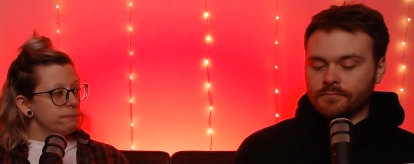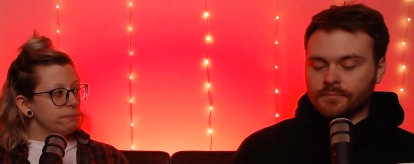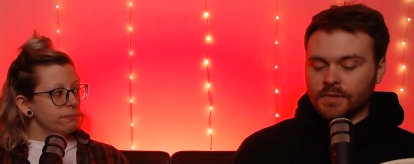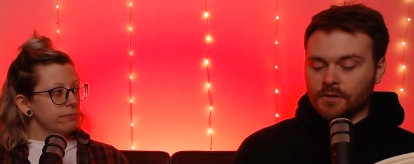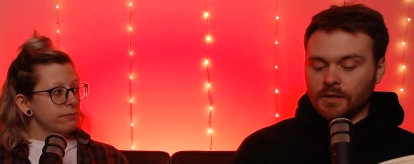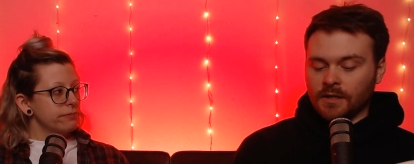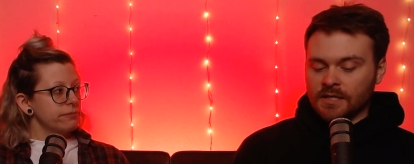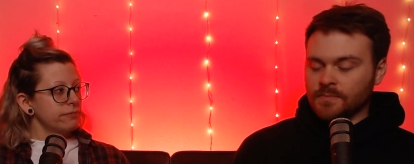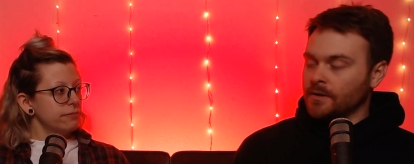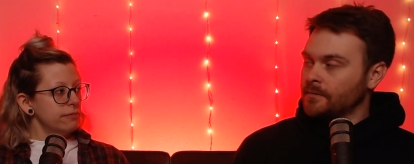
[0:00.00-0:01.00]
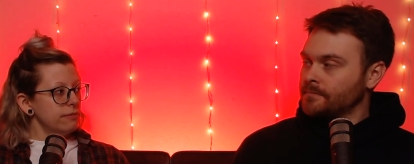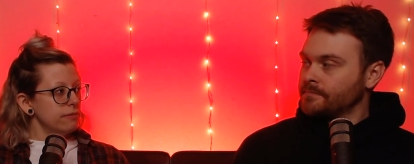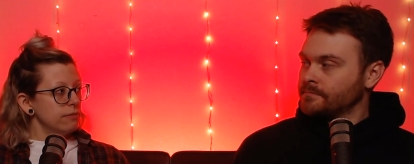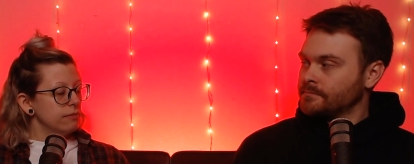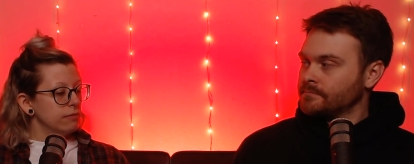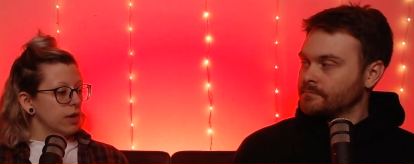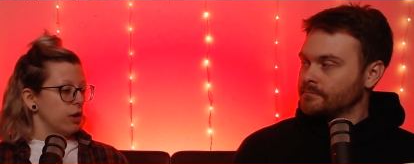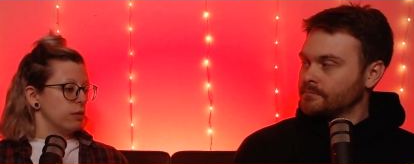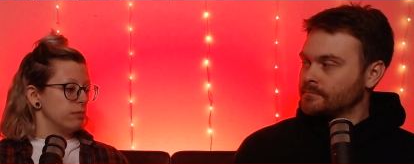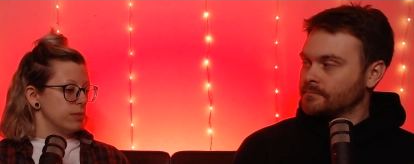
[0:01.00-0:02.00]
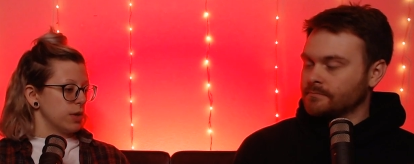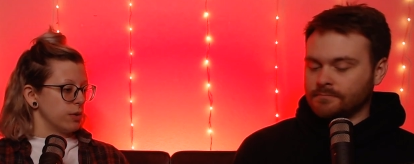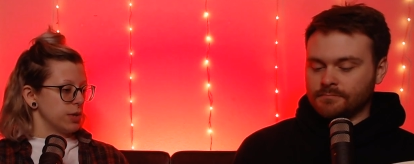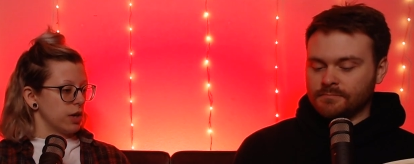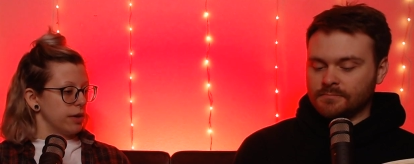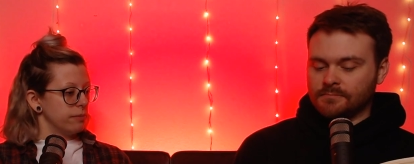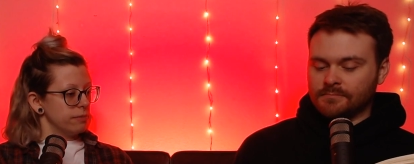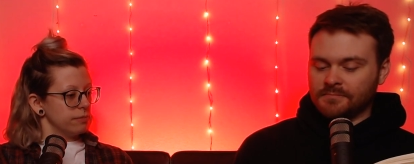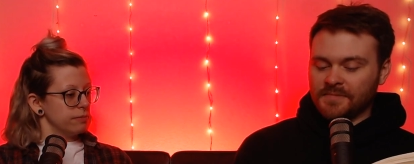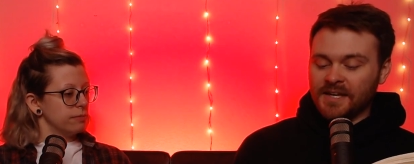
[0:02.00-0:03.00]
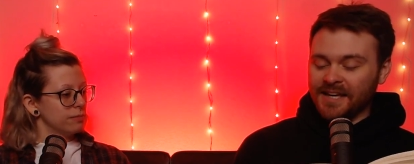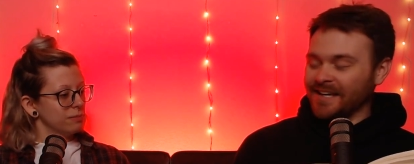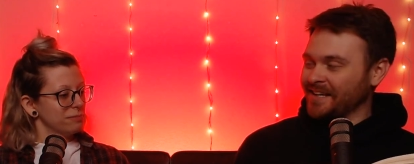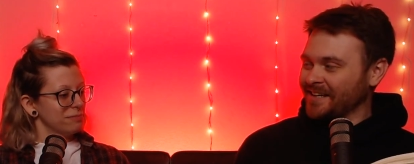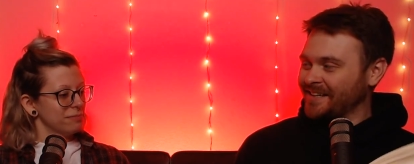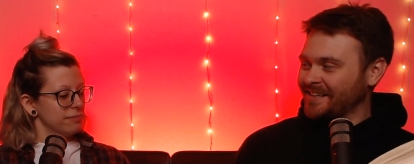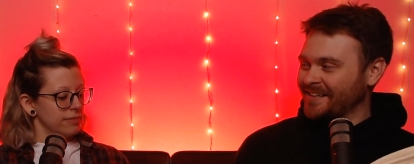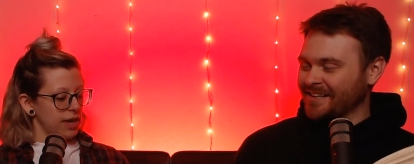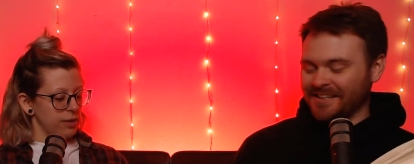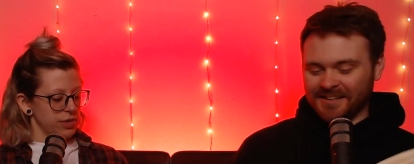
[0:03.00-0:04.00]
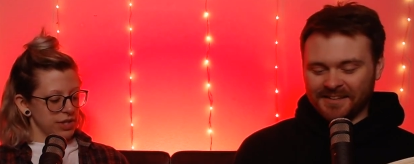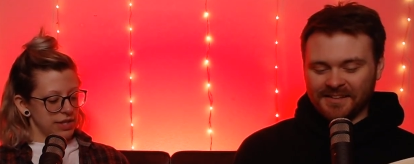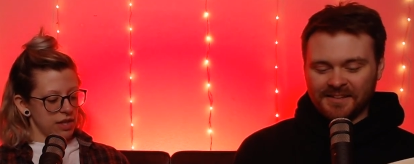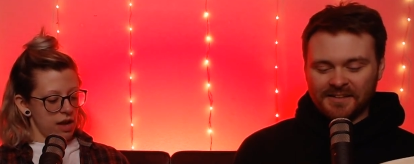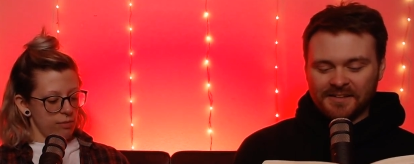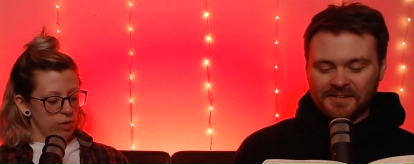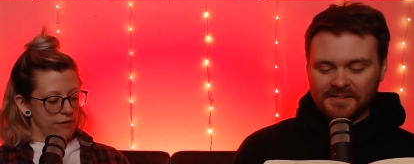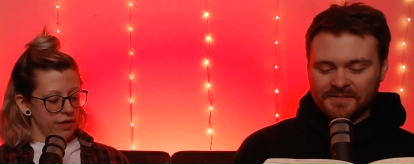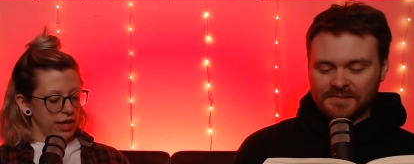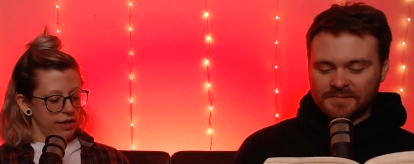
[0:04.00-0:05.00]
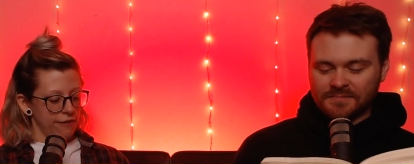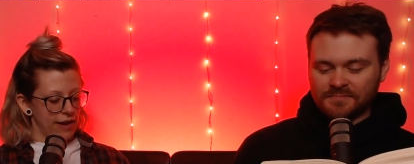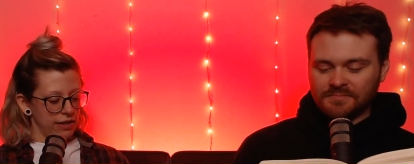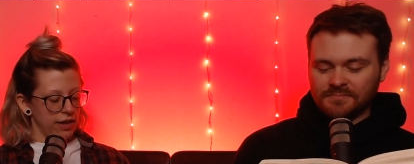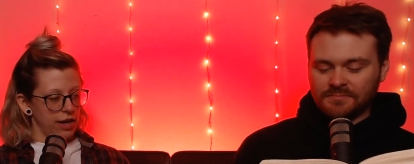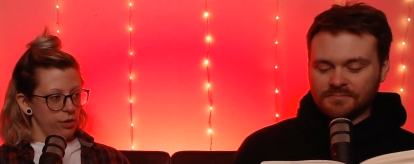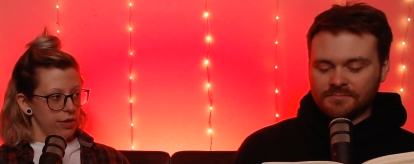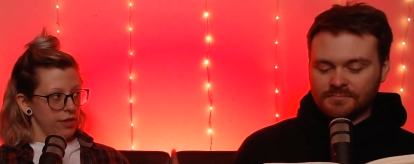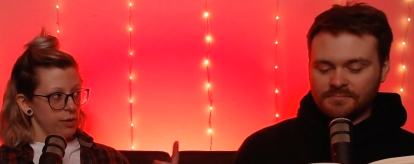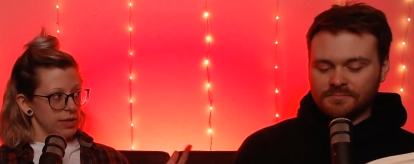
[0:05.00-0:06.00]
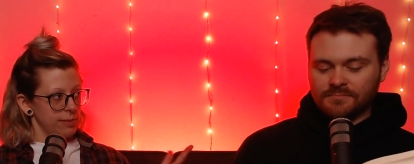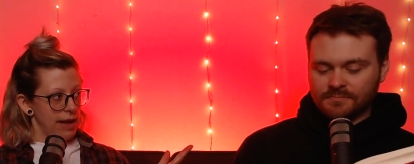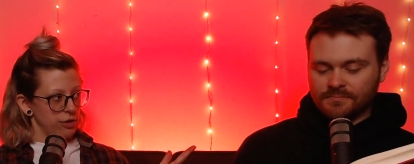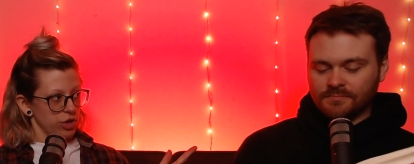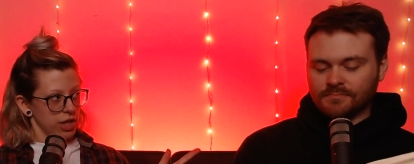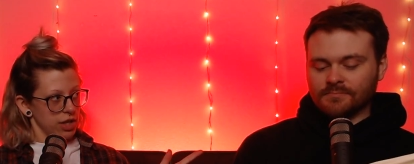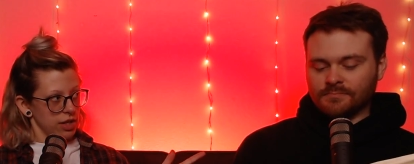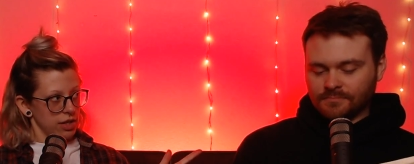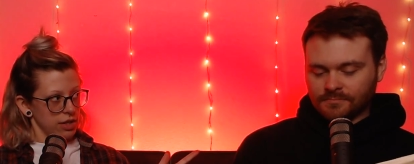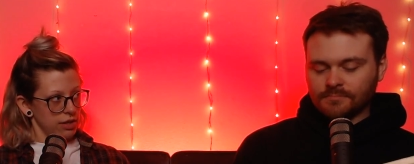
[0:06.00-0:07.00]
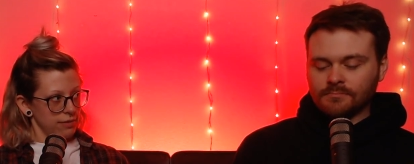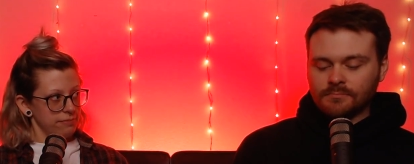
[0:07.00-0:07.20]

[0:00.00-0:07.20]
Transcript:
Speaker 1: You hear that last part?
Speaker 2: Oh, sorry. I was just reveling in the fact that I knew that there was magic.